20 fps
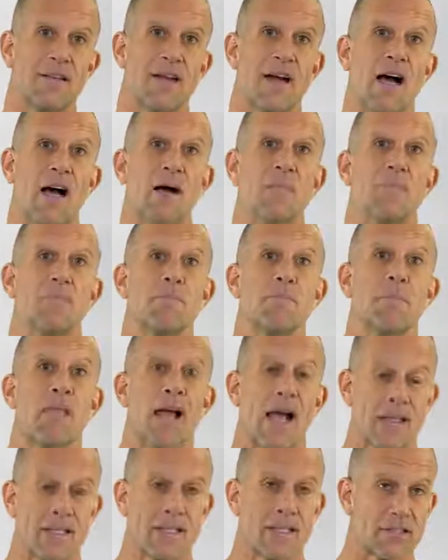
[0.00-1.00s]
um,
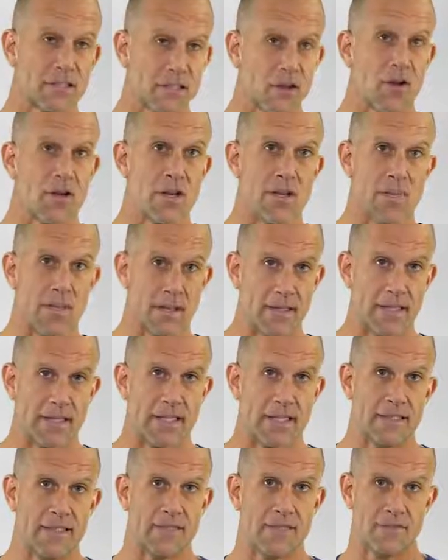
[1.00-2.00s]
at the
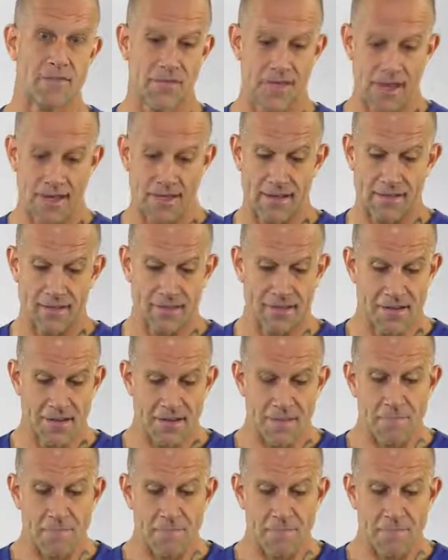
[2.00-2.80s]
solubilities of things